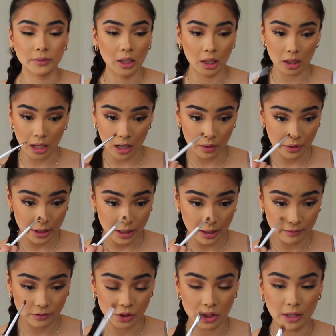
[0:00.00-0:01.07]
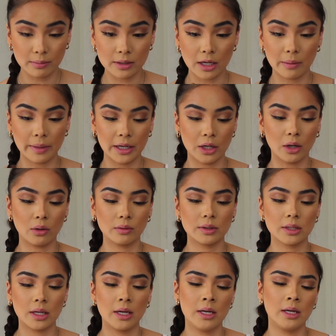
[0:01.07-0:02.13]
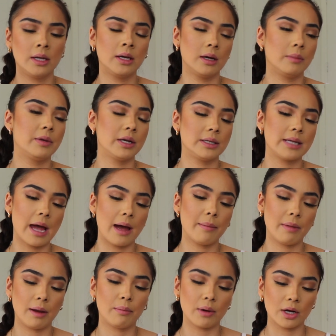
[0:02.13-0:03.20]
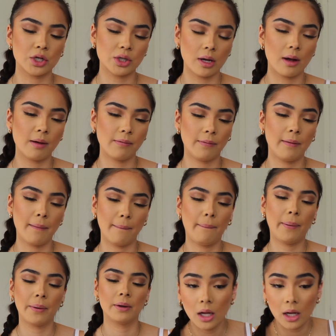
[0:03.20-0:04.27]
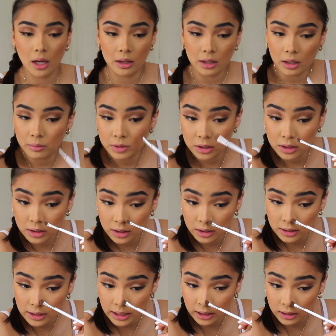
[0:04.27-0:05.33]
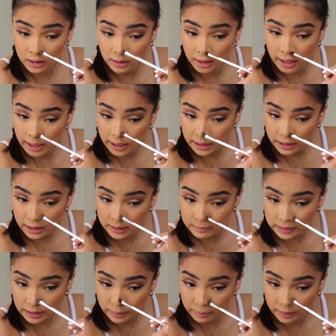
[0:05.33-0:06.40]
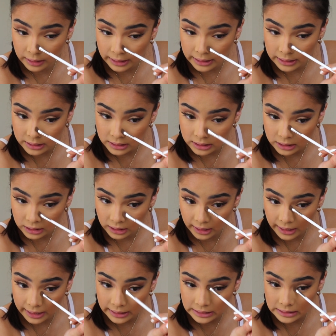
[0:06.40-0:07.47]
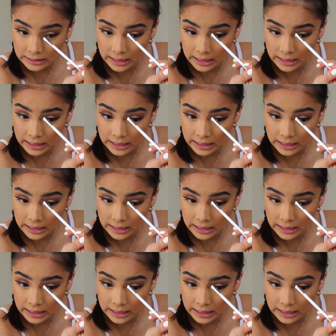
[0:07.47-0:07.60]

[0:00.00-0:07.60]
now that I've shaped out my nose, I'm gonna tap my brush off, and then I'm just gonna take the line and I'm gonna blend the line